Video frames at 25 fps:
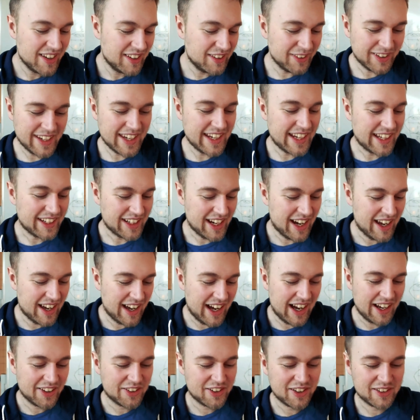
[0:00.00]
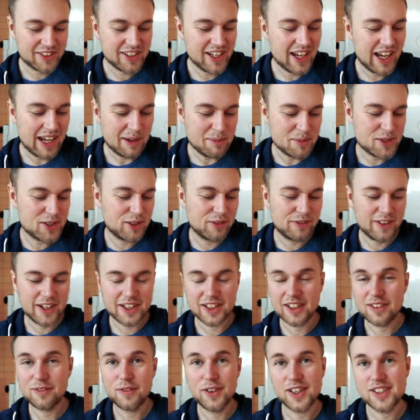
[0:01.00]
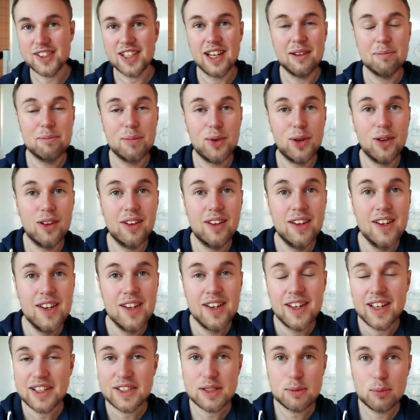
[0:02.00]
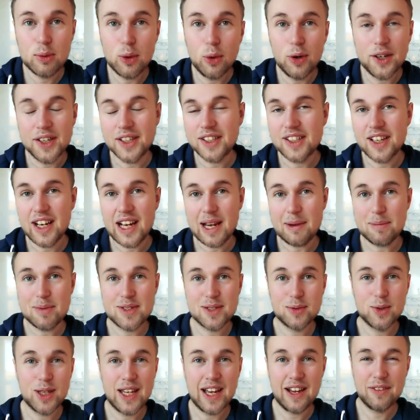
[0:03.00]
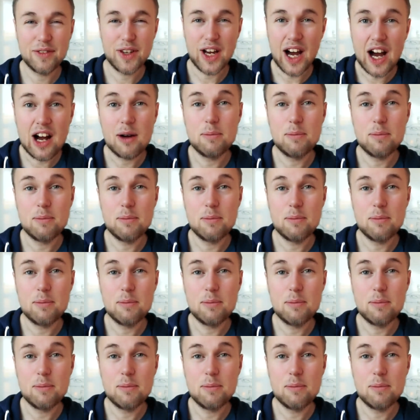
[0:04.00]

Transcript: Looking at other types, you'll find that, for example, explorer types will have the